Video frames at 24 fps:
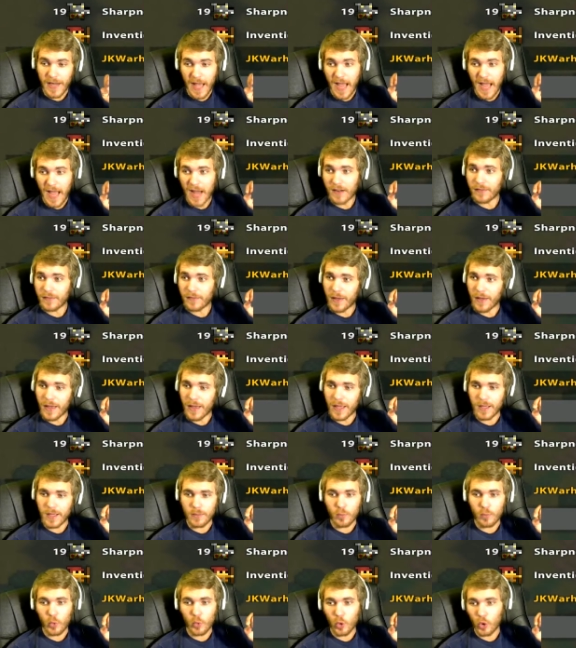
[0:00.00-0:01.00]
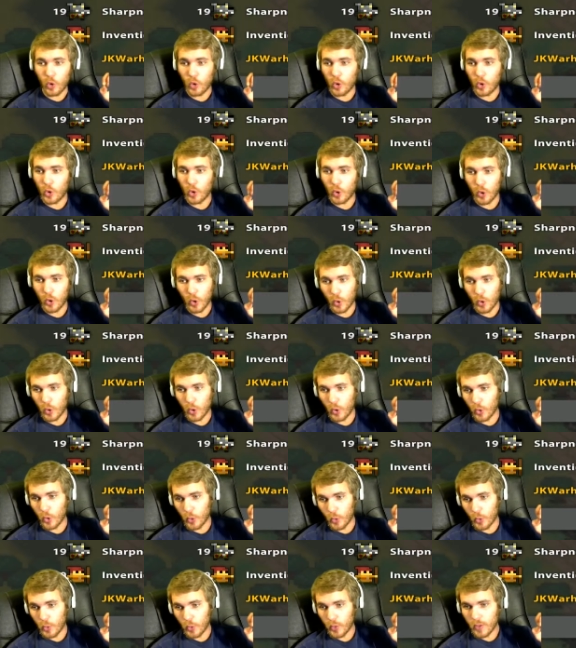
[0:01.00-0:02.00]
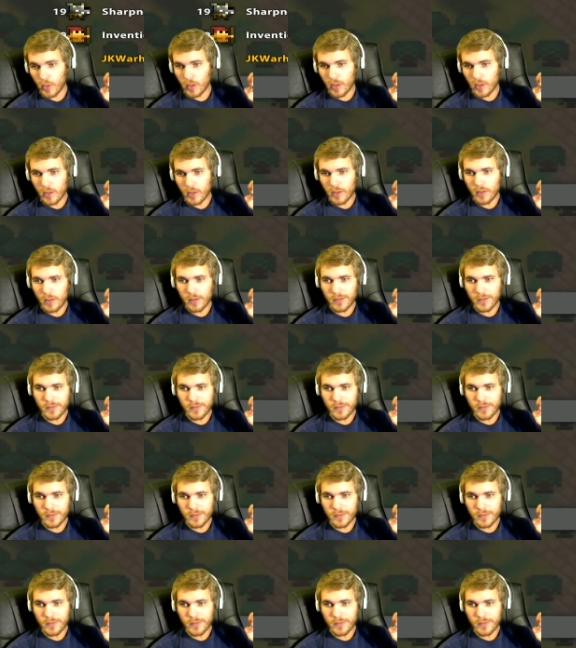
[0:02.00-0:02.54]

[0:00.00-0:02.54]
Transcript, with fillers: got nine fame. Woo.